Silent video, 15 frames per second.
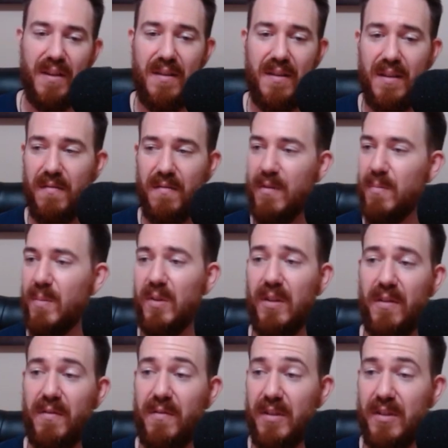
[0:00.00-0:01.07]
the Ephemeral
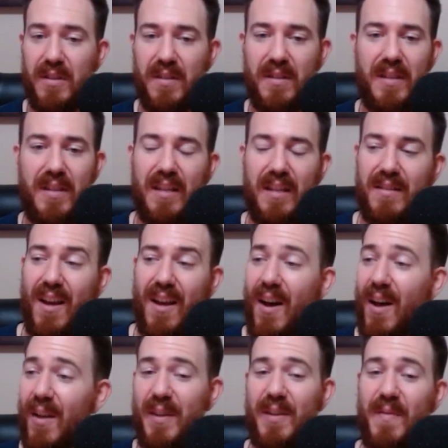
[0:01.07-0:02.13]
Efficiencies.
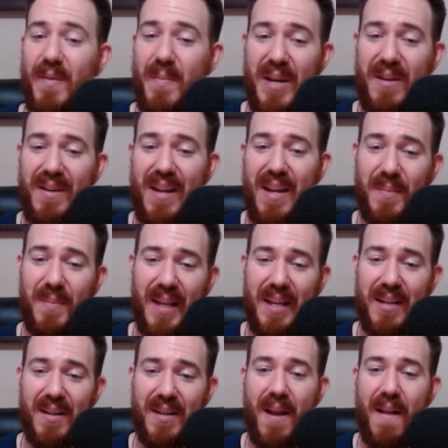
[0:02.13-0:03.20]
I'll think of a better name
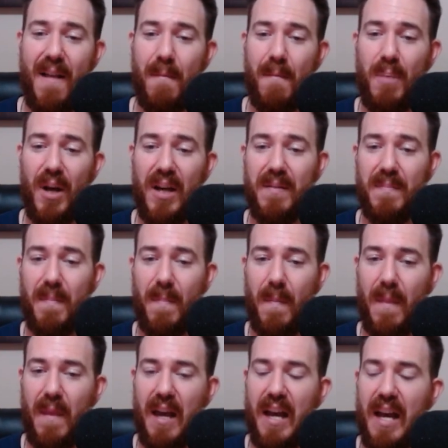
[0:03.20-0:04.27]
later, but
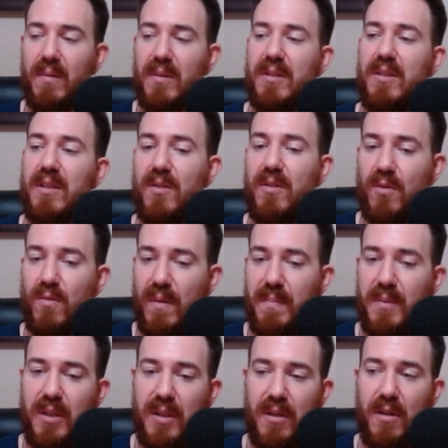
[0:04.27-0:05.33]
how does
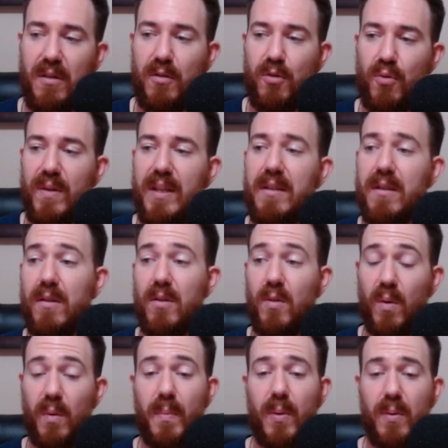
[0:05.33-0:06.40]
Inscryption treat
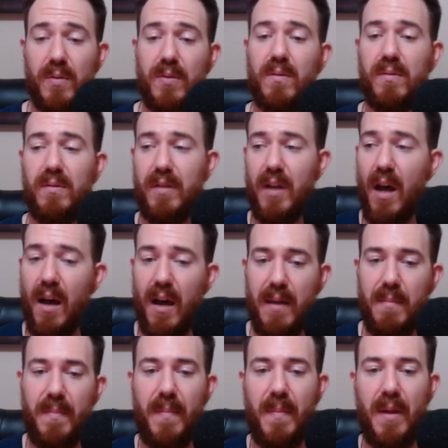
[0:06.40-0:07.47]
your personal
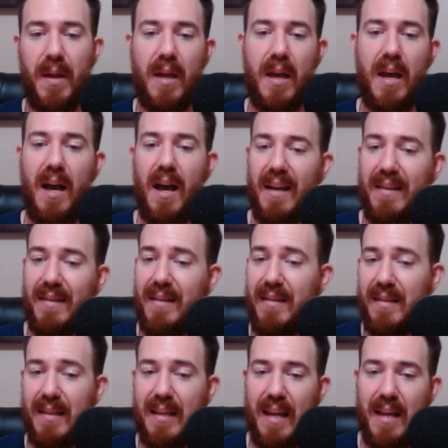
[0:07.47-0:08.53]
time? I think
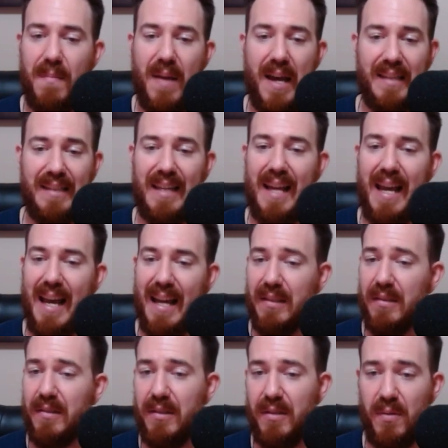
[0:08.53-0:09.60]
the game has an
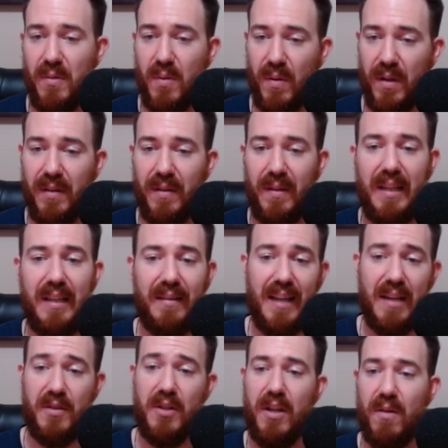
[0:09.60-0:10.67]
excellent tutorial. It
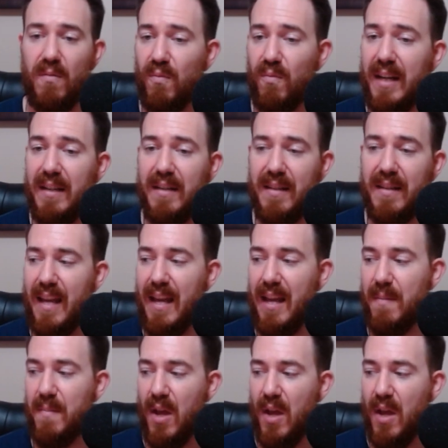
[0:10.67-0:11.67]
allows you to get right into the game